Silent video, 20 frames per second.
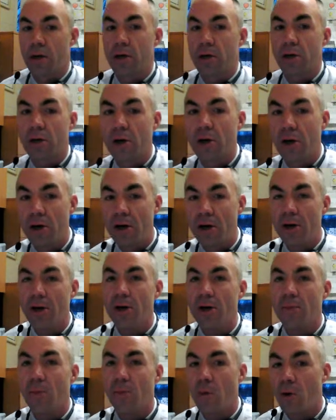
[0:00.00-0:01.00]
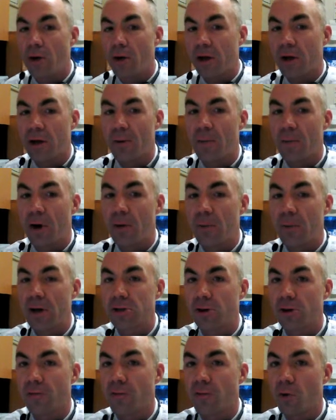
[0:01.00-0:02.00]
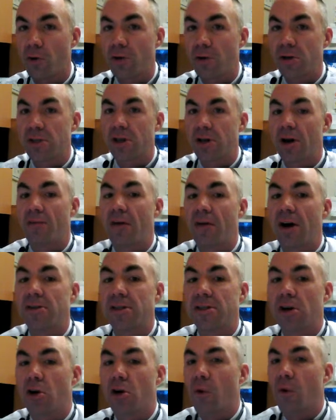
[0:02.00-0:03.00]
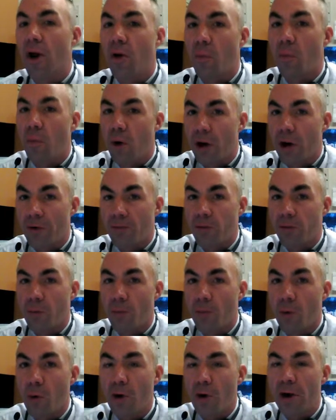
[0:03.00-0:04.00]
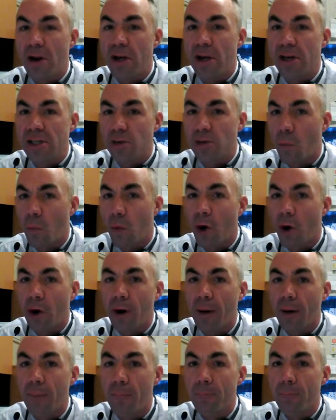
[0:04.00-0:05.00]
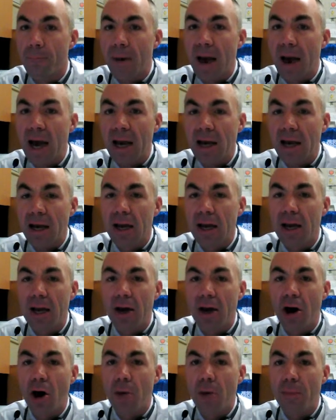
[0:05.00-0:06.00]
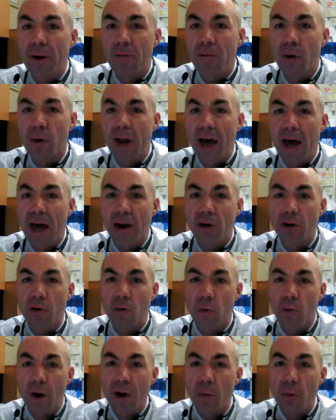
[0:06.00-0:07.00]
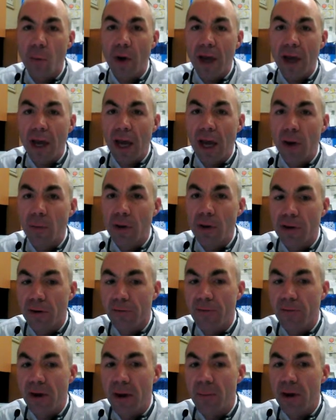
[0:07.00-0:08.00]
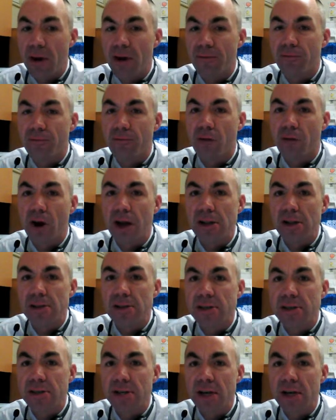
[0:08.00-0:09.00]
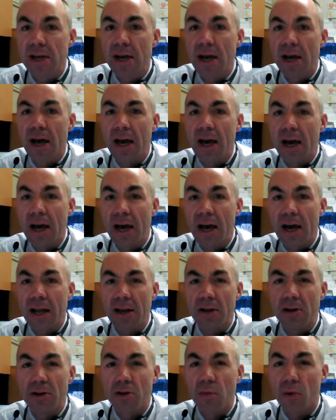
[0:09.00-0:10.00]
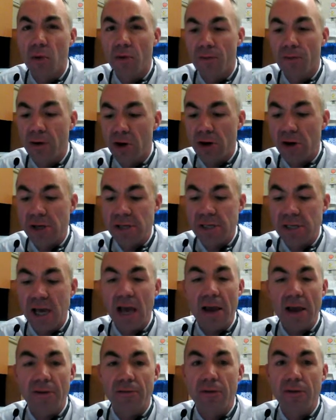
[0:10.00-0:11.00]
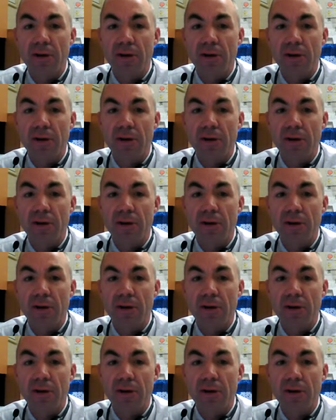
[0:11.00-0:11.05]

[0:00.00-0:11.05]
Good morning, Columbia Elementary 43050. What a wonderful morning it is. Welcome back. Hope everyone had a great weekend with your family and friends and you were very safe.